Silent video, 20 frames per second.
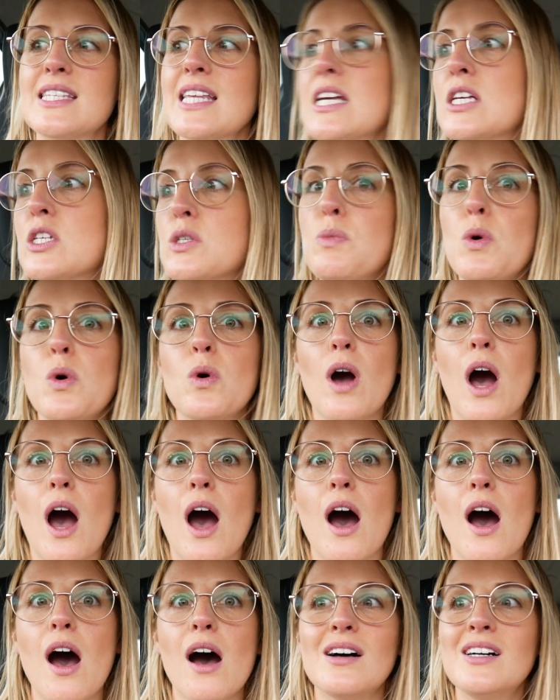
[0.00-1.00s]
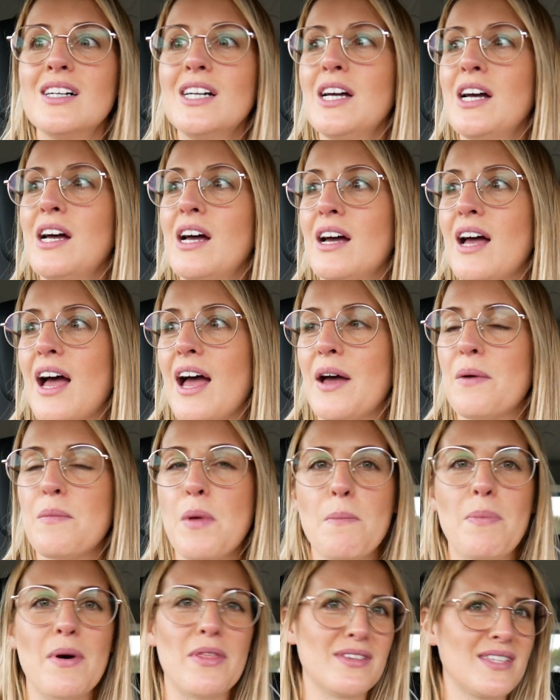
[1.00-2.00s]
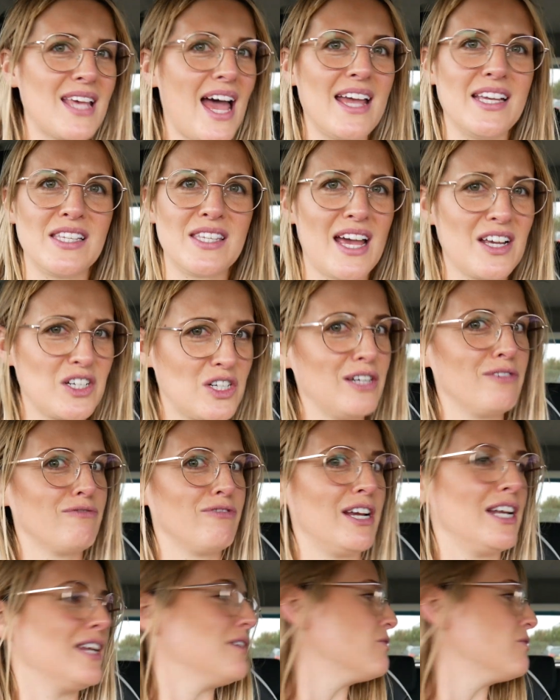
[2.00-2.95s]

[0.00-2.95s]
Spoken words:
like a small car, but it's actually really